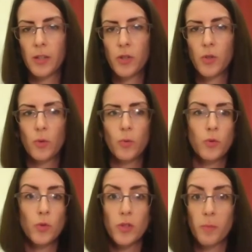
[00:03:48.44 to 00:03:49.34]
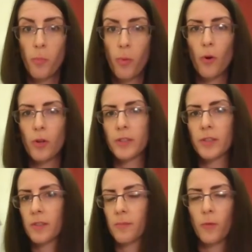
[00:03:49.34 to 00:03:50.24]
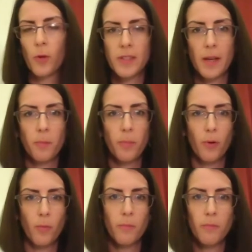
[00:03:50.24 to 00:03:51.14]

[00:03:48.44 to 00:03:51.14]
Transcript: to support, for example,